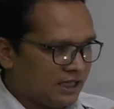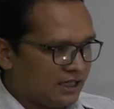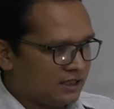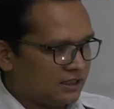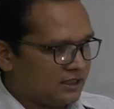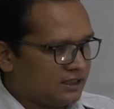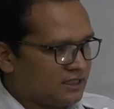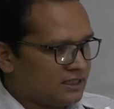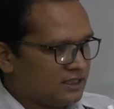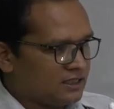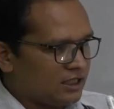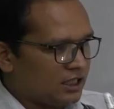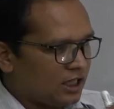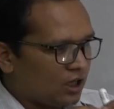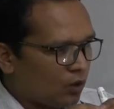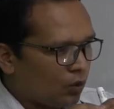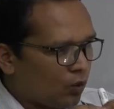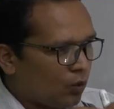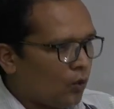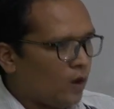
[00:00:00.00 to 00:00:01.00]
is
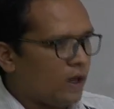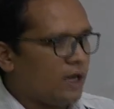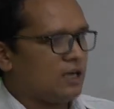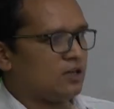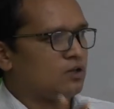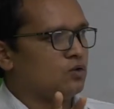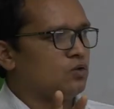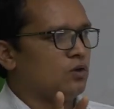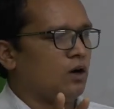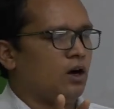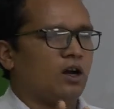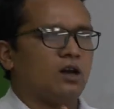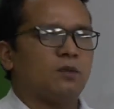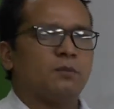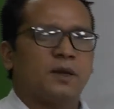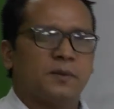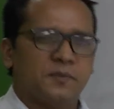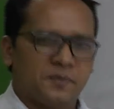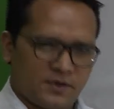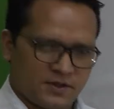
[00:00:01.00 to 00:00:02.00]
equal to all
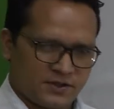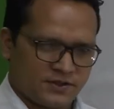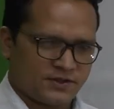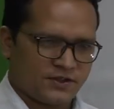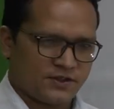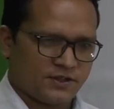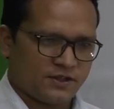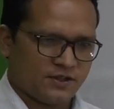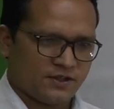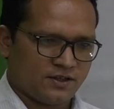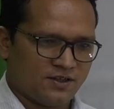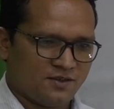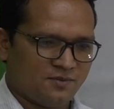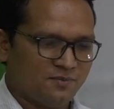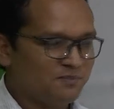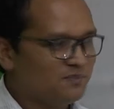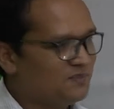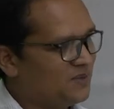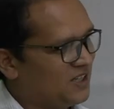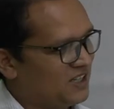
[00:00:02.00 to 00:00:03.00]
members,
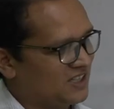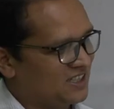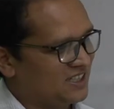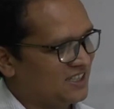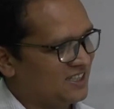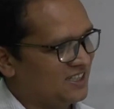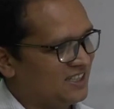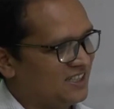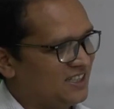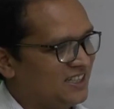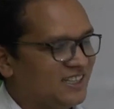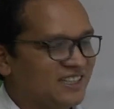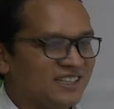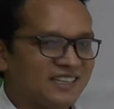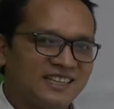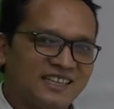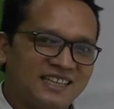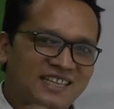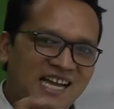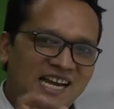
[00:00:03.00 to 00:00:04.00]
but
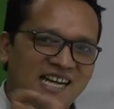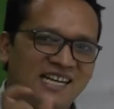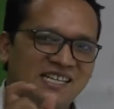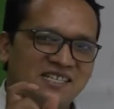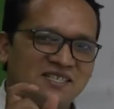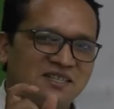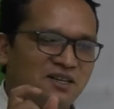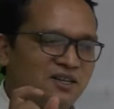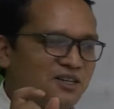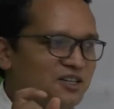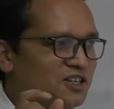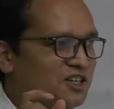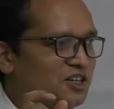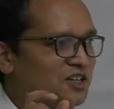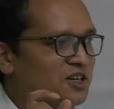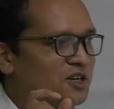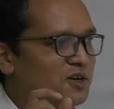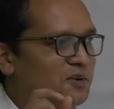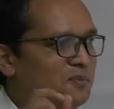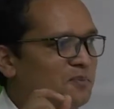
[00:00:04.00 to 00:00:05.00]
that is on
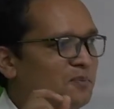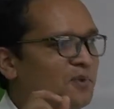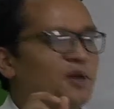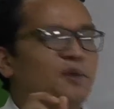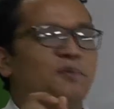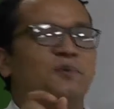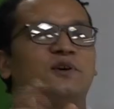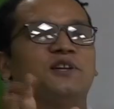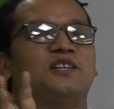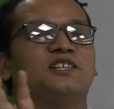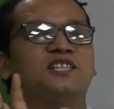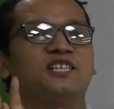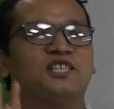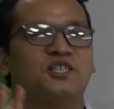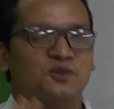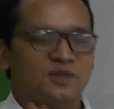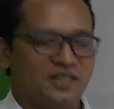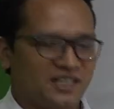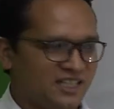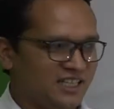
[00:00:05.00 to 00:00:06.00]
paper sheet
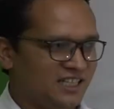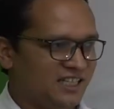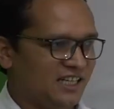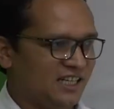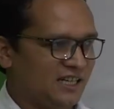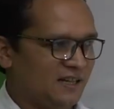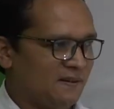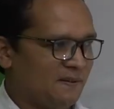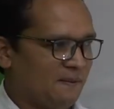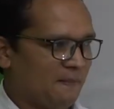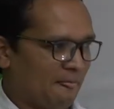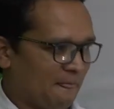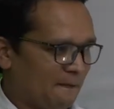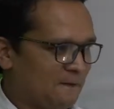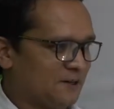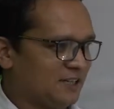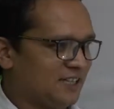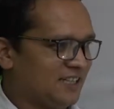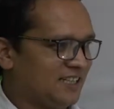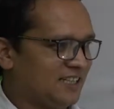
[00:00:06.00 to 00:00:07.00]
only.
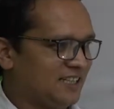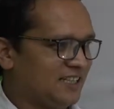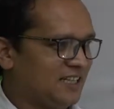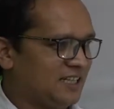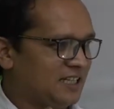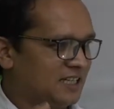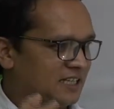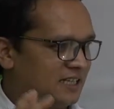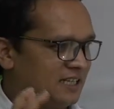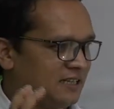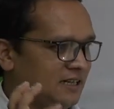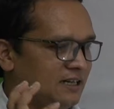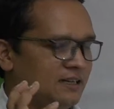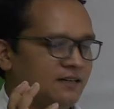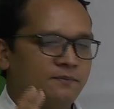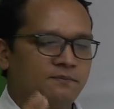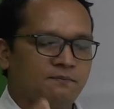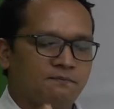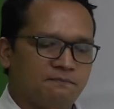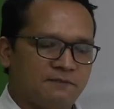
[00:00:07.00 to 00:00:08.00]
Okay,
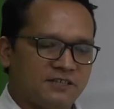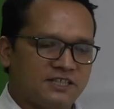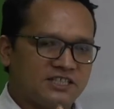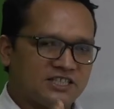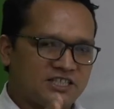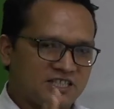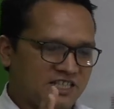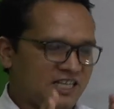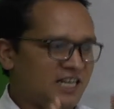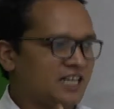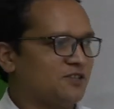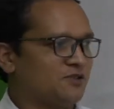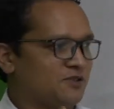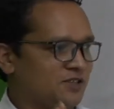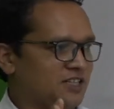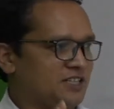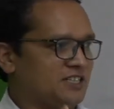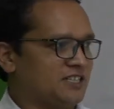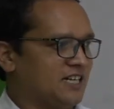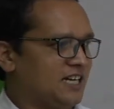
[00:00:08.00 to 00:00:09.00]
please try to
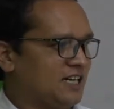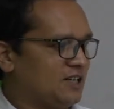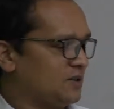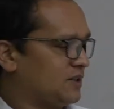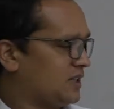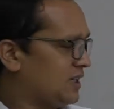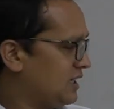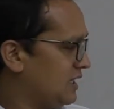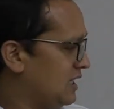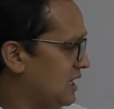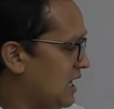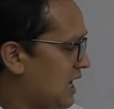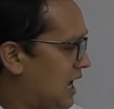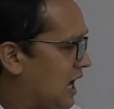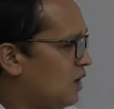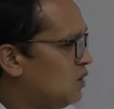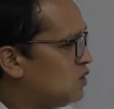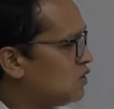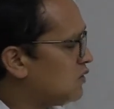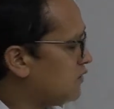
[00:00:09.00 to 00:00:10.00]
understand. Okay,
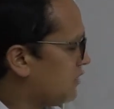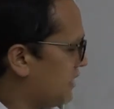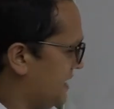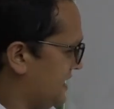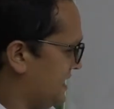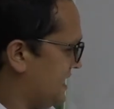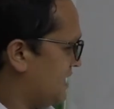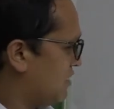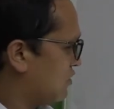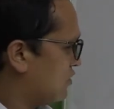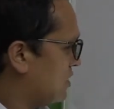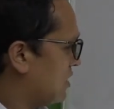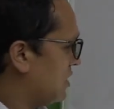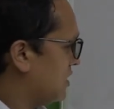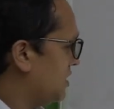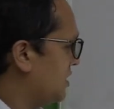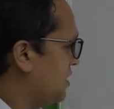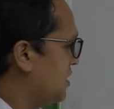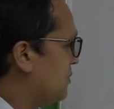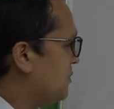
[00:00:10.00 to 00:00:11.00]
how to find out the
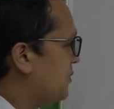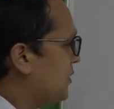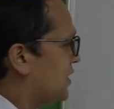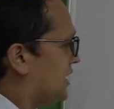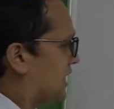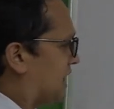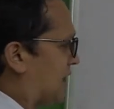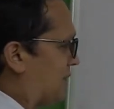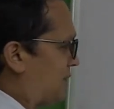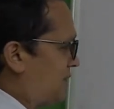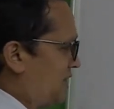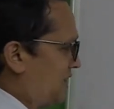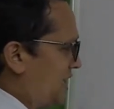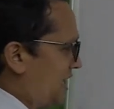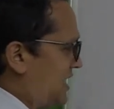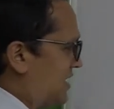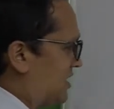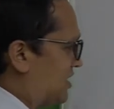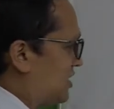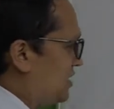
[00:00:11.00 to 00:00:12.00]
per capita
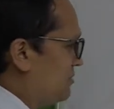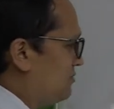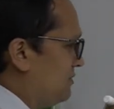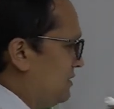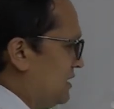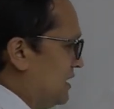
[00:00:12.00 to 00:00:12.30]
income?